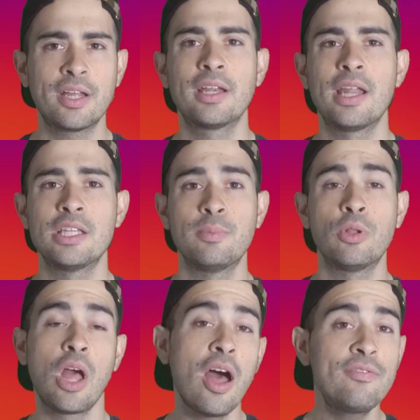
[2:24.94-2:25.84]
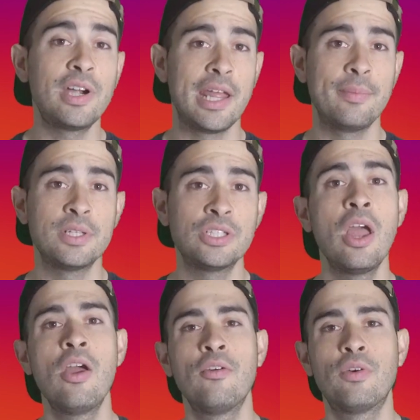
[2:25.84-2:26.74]
recognizable cover image
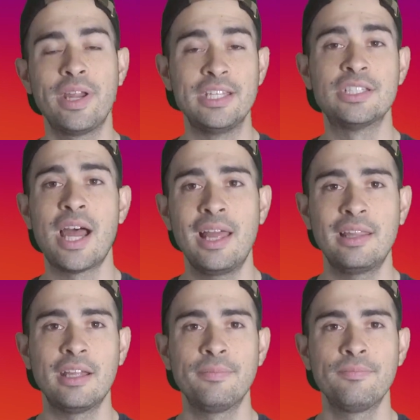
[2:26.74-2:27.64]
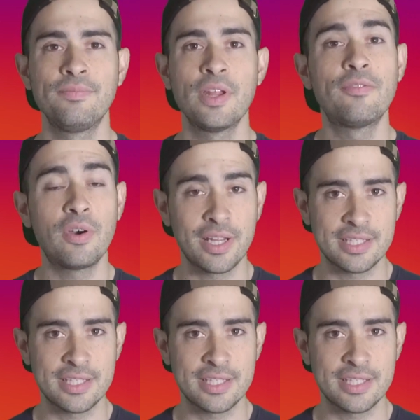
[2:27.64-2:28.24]
for each highlight. For